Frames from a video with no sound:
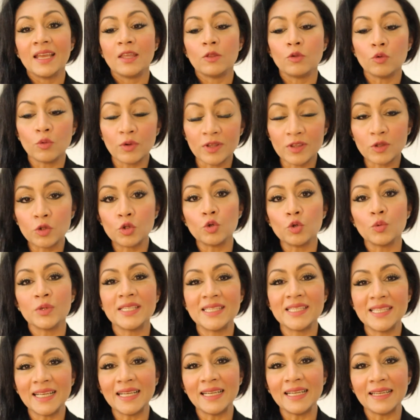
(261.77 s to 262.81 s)
through through a
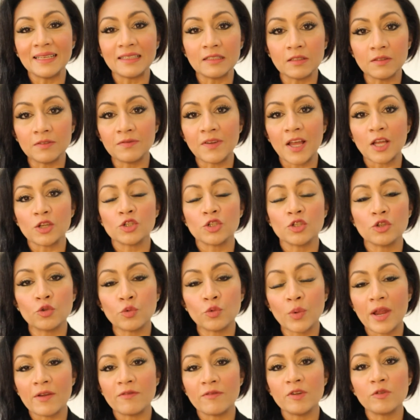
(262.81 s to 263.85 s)
cyclical fashion,
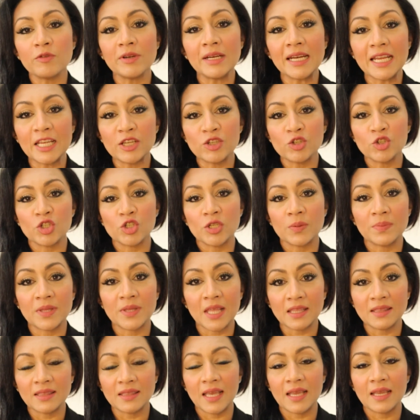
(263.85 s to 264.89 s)
through every relationship
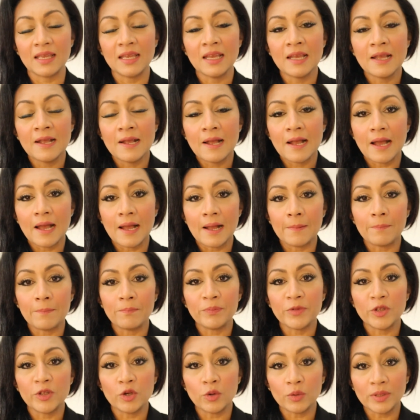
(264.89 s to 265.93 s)
that they
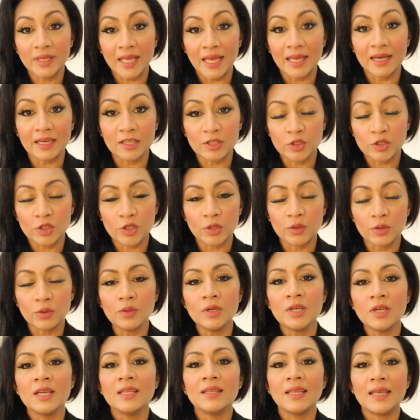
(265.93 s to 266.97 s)
um, you know get
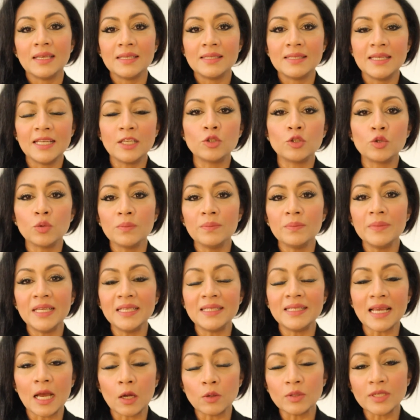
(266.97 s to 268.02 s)
into. They seek to
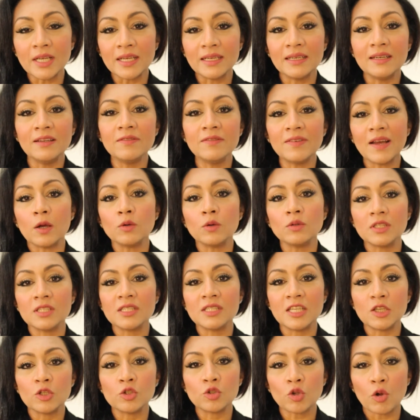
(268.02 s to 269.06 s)
mete out and live out
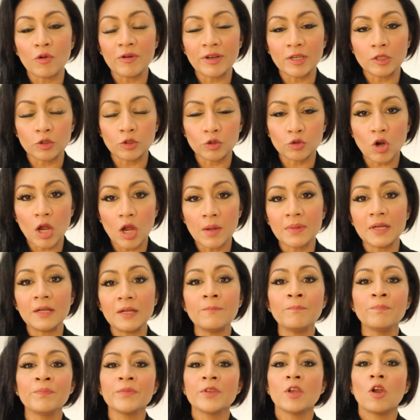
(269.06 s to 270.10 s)
this historical
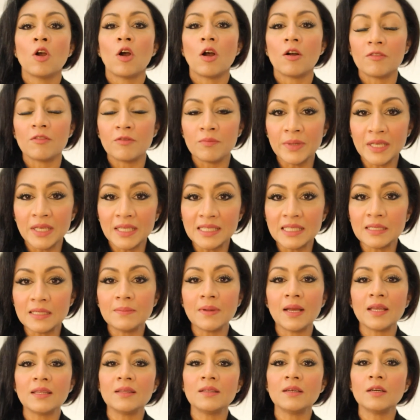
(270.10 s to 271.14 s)
trauma of meeting
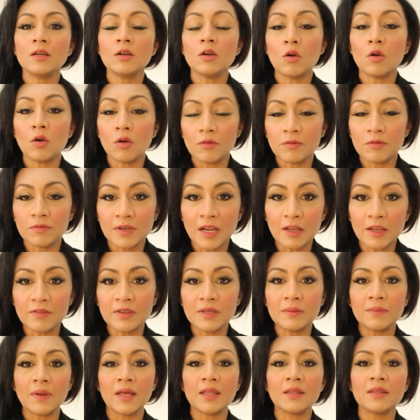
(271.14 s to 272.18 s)
mother, of
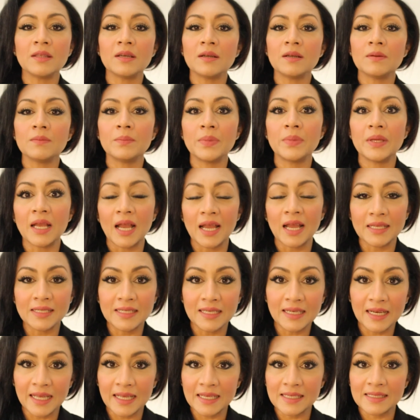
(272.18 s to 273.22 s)
loving mother, being
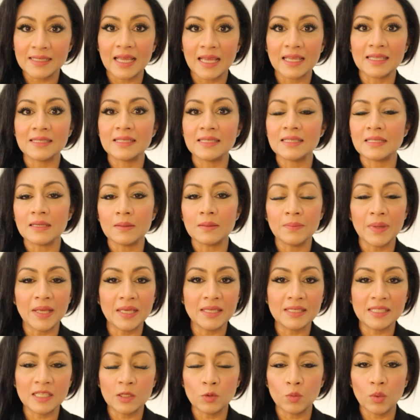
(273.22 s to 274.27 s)
idealized as this
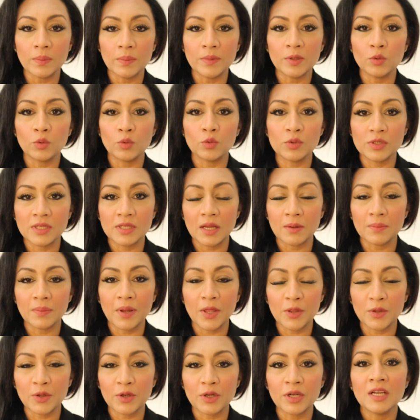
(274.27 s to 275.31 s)
amazing woman who's their
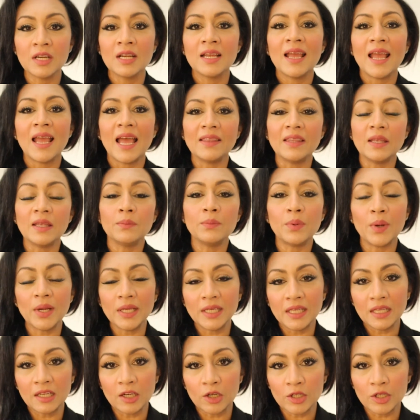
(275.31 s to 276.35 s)
mother, and then
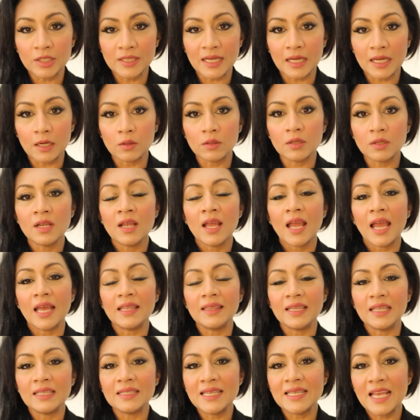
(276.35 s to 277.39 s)
breaking her down
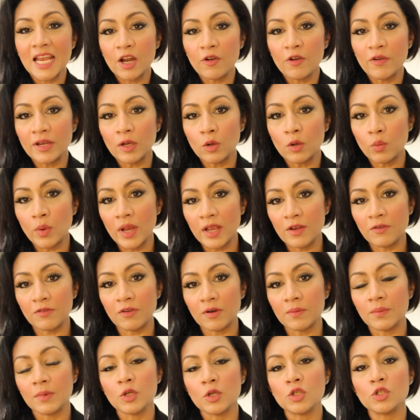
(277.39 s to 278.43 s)
and then tearing away
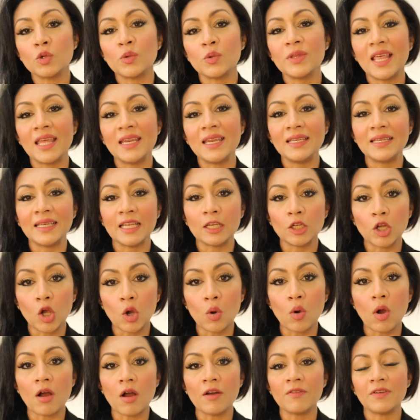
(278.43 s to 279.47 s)
from her so that he can
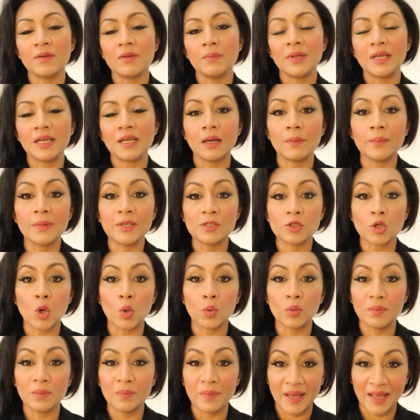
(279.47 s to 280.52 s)
go off and become his
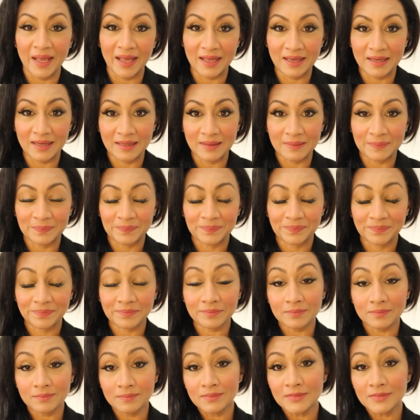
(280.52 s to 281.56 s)
own man.
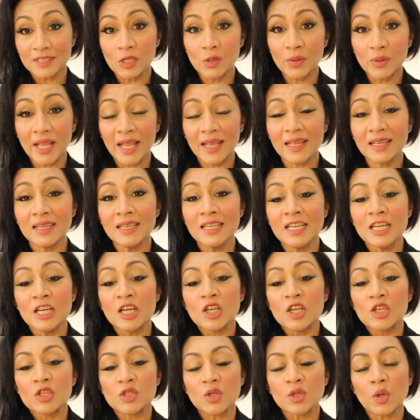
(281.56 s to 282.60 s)
Okay,
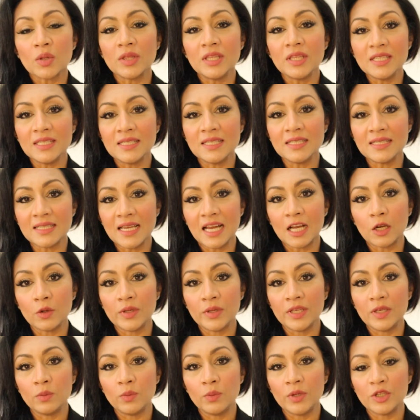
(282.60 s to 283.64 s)
so this is how
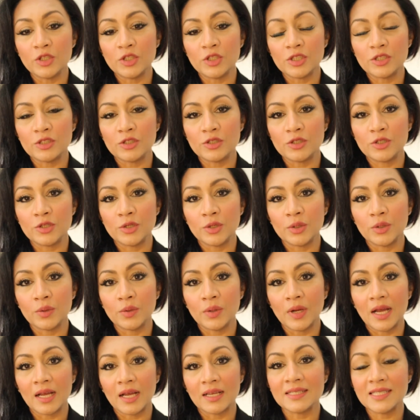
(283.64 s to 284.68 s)
he wishes to
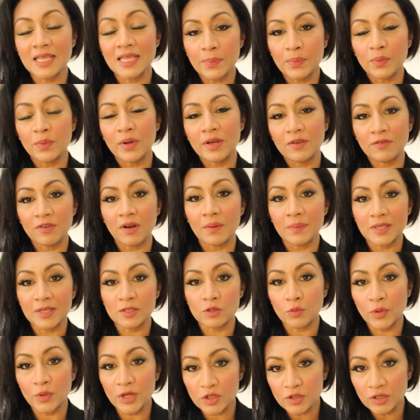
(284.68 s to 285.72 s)
uh, separate from his
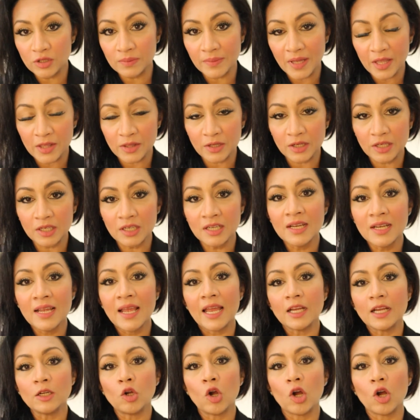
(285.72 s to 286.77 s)
original mother
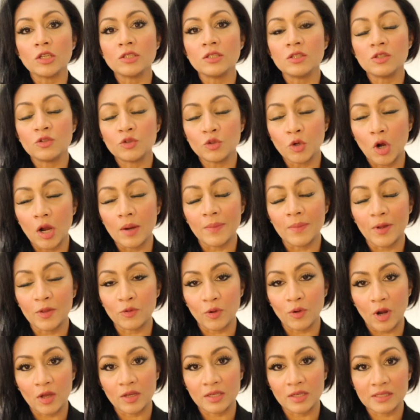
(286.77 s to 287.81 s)
and causes trauma
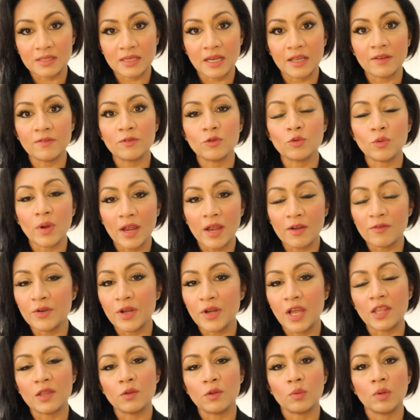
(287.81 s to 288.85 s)
throughout his life through
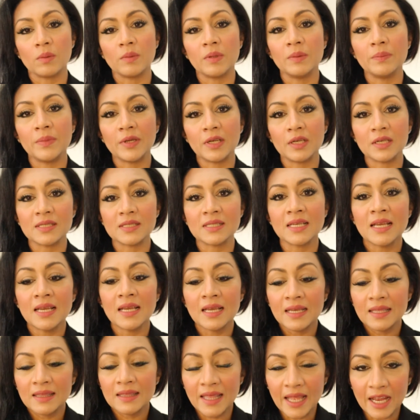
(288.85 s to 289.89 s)
every other woman because
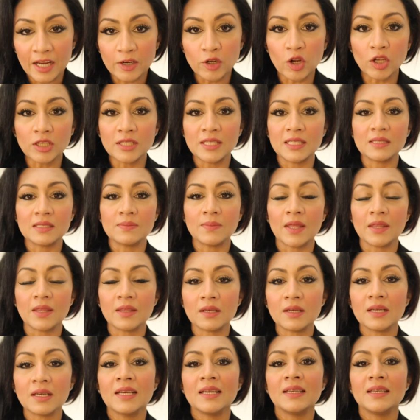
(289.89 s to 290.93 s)
they are not his
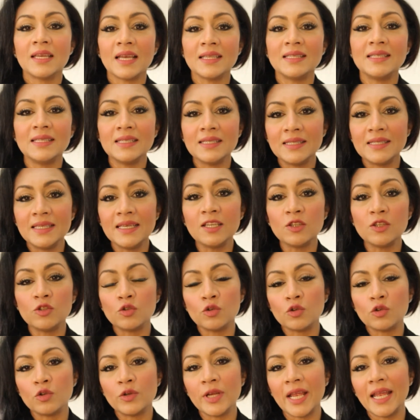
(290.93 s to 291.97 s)
mother, yet he seeks
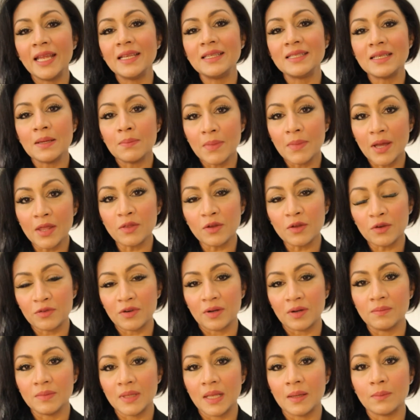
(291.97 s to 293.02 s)
to create mother
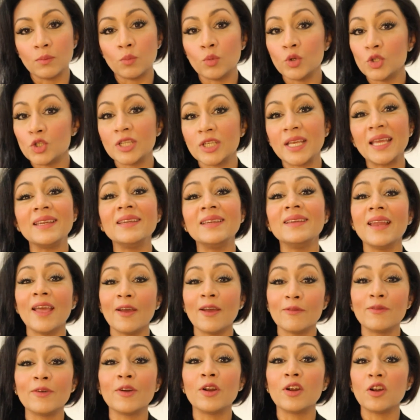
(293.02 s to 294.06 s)
from them, which can
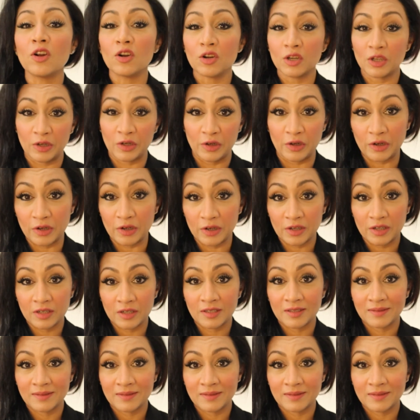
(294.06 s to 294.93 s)
never occur.